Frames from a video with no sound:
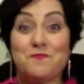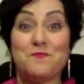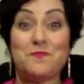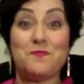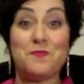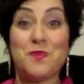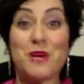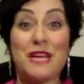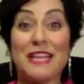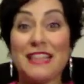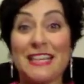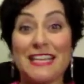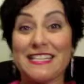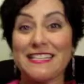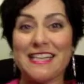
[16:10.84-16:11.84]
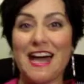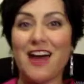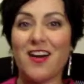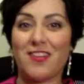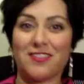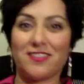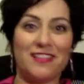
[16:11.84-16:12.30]
bring this
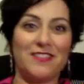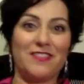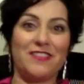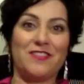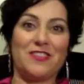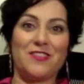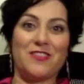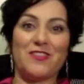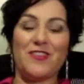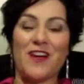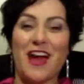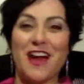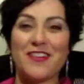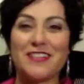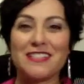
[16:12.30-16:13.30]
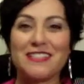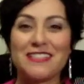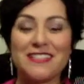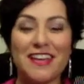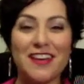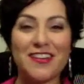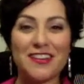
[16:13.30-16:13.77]
out, even if you don't know how and it's
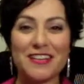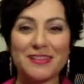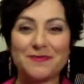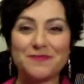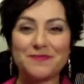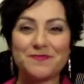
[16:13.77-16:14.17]
scary.